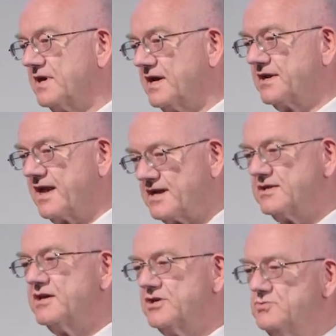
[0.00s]
And again,
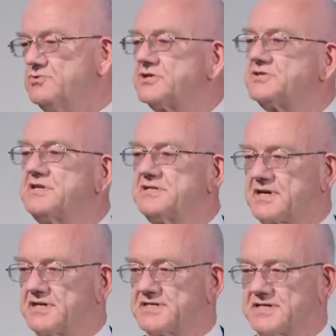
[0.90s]
you just need to
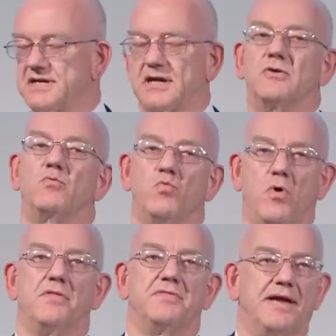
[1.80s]
consider
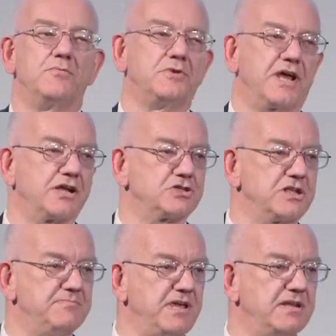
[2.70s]
what that would
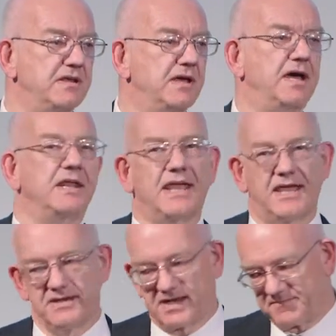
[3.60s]
actually mean. And
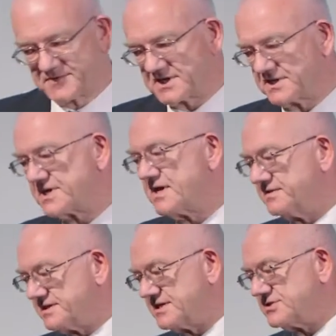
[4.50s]
again, I emphasize,
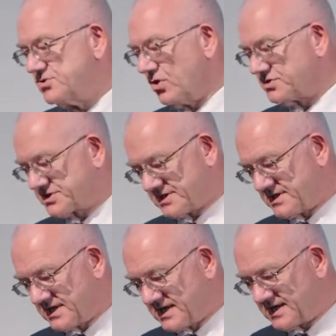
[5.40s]
this is not
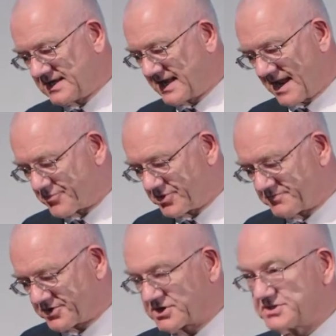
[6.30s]
an elaborate
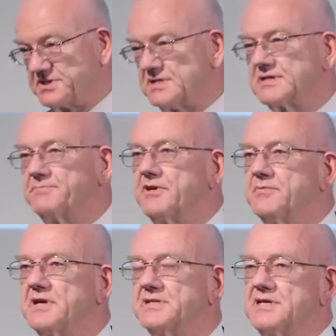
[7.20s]
production. This is something
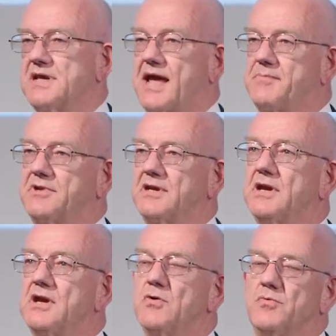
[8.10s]
we can see happening
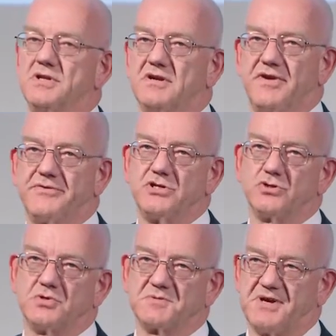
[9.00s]
within a very
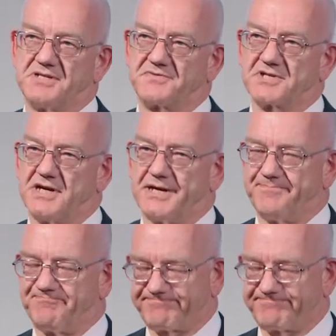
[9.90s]
short space of time.